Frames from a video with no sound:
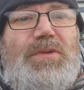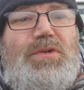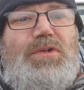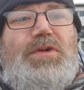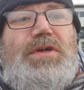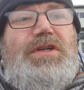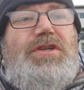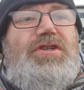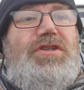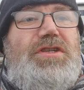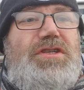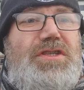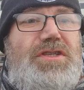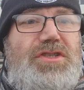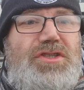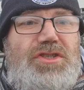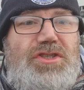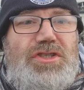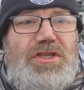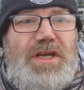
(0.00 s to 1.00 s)
which
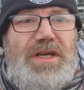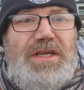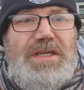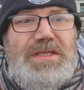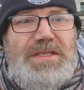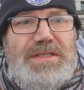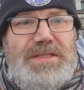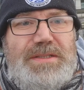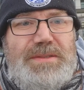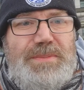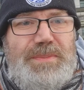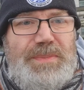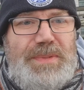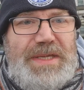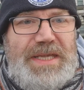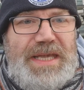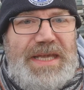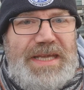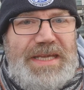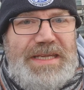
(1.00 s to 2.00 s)
is just
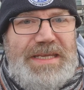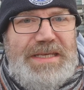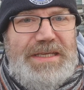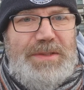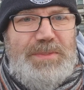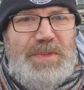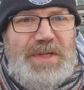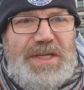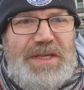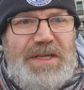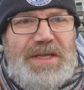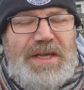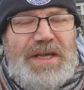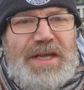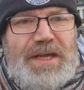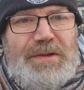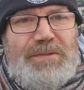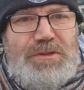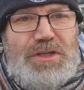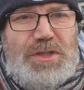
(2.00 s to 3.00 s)
behind me,
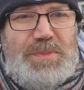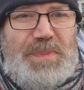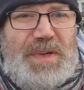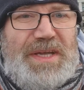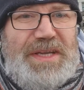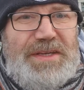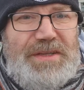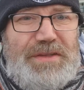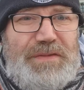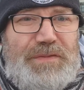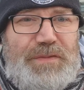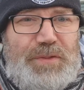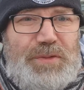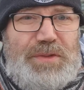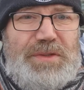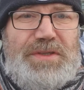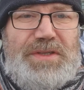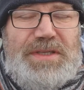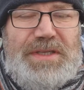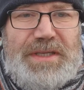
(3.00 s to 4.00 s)
which is part of the
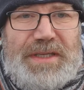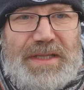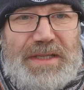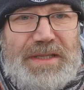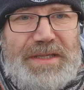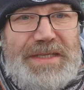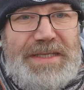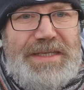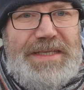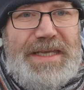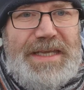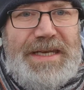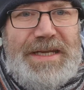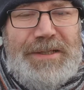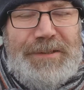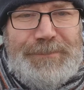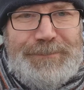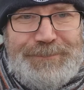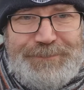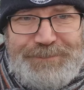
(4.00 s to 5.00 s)
fourth Clyde
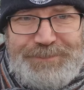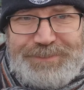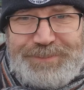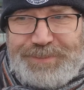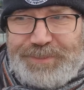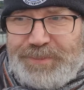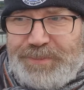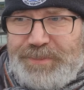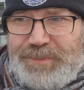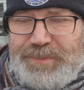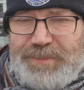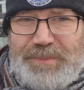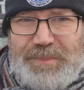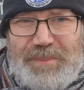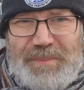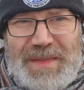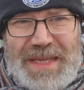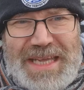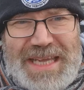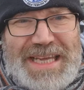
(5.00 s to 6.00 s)
Canal.
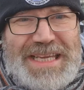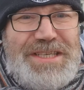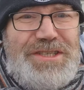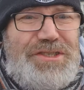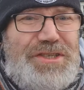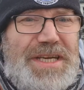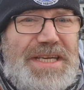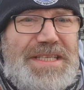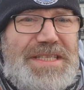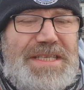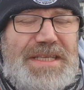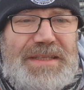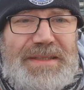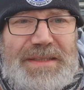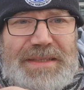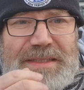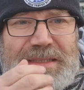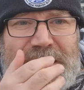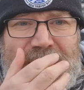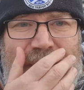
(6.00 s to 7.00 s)

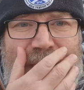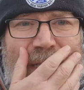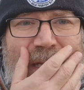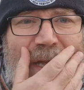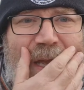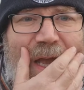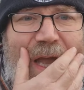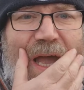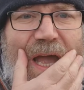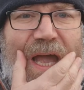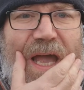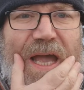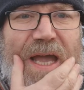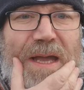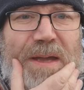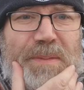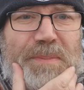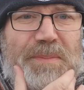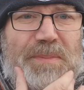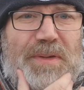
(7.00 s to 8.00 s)
Interestingly,
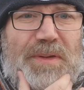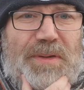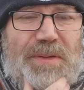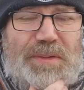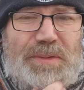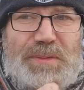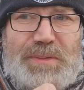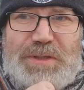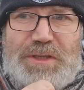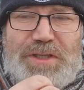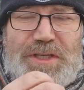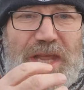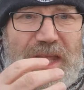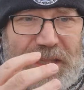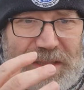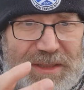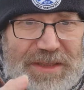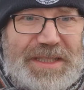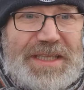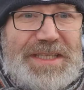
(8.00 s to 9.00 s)
although it's
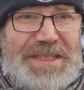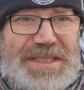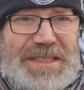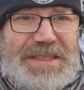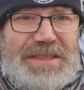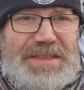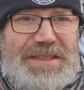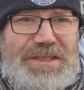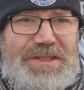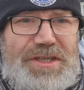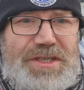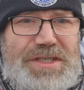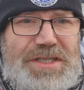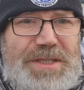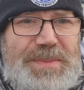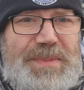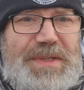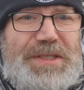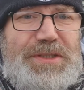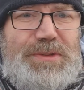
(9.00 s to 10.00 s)
literally just
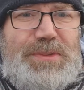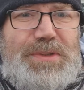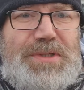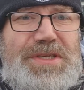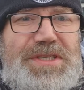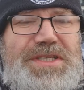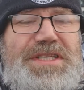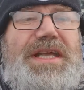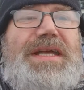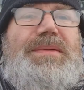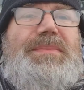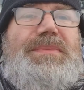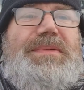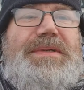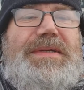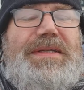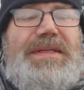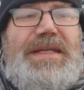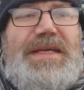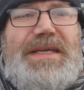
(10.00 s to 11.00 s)
on my doorstep,
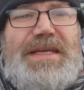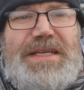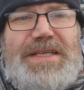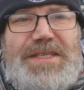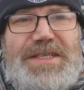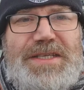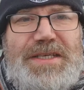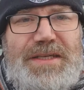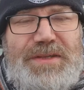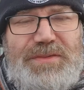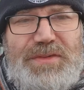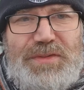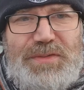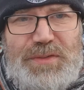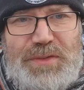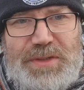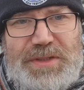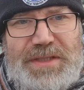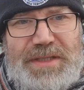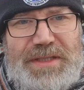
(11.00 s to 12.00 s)
the history of the
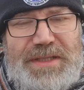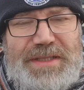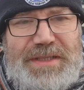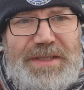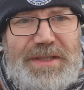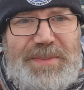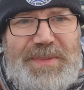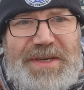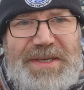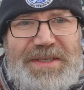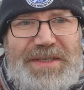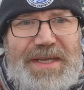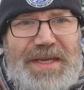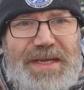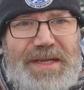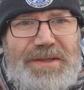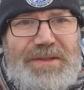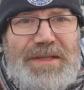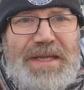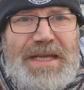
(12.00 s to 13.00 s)
Fourth Clyde
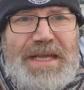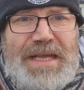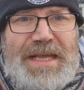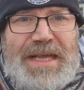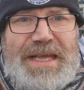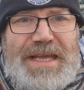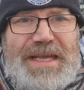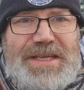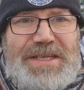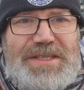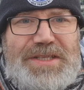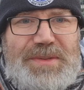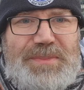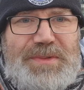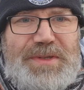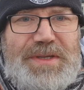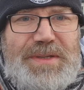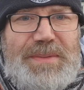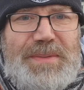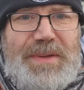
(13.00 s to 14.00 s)
Canal is
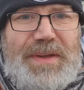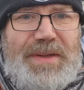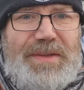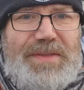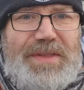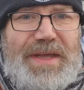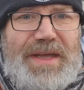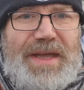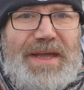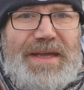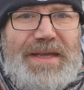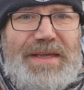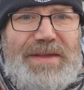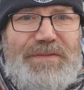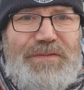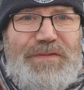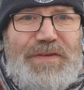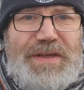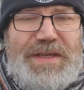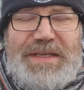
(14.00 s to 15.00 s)
something that I
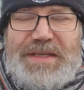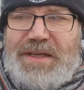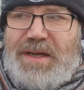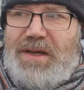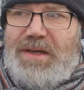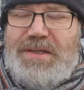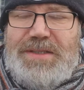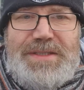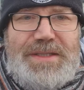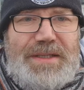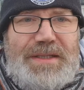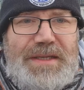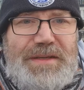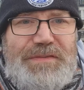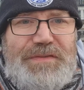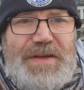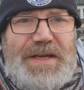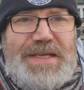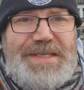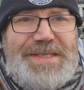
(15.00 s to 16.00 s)
find utterly
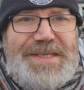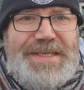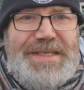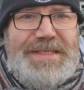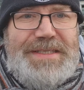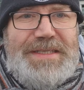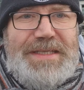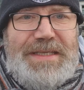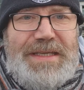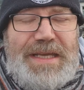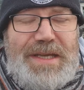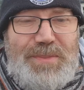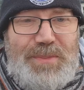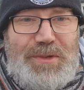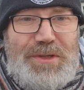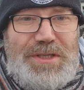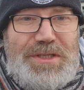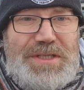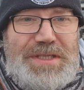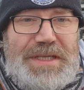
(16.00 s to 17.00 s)
fascinating. It
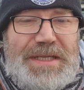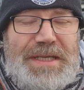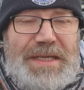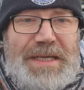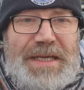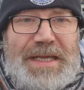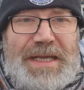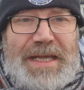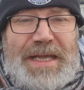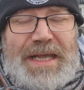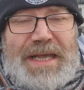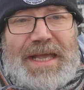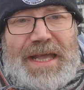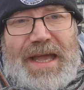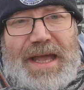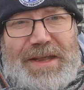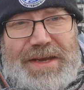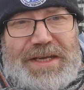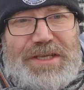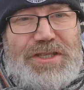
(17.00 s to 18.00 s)
was
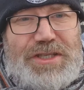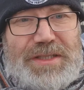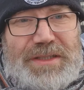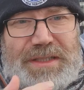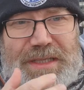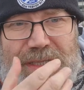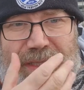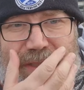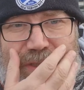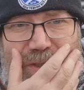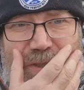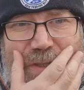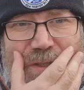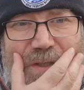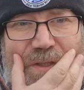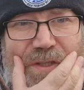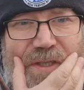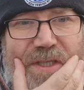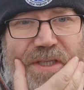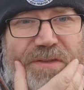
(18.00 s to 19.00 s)
originally,
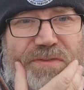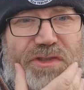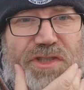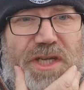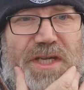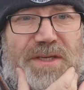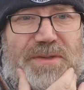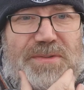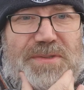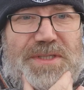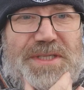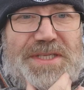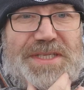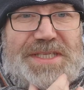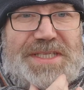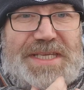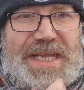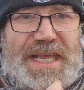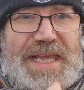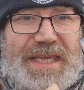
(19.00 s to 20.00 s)
during the reign of Charles
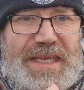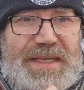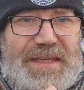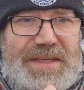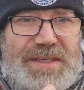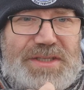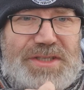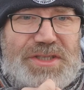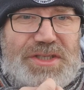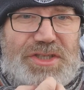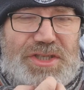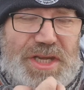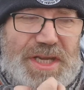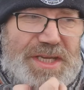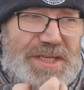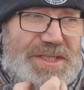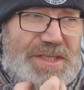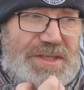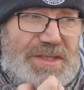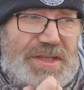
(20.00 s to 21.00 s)
II,
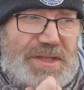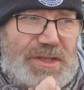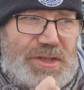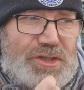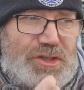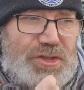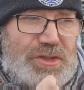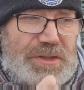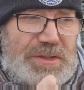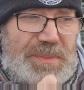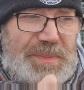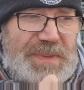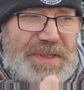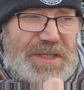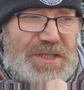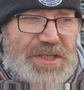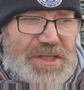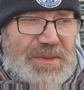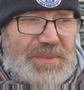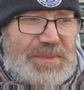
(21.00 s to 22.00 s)
suggested that there should
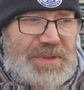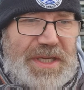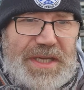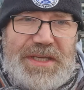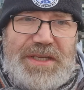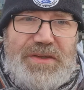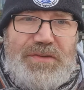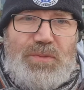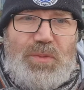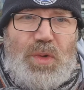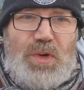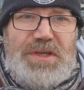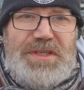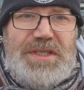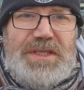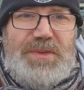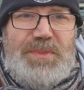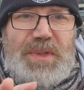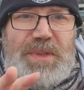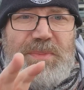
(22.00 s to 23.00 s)
be some kind of
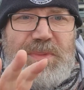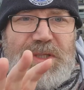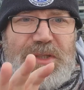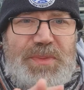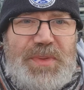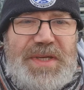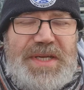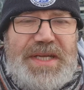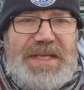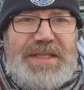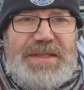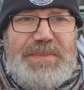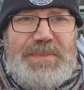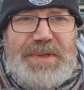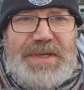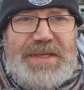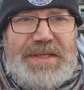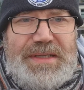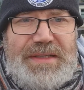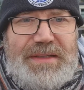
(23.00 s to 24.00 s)
waterway between
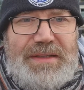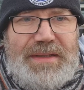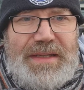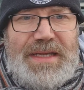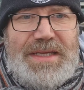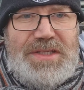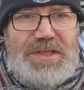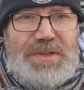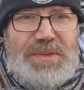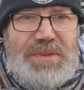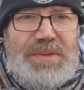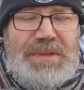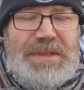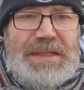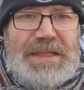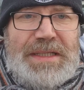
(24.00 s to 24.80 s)
Edinburgh and Glasgow,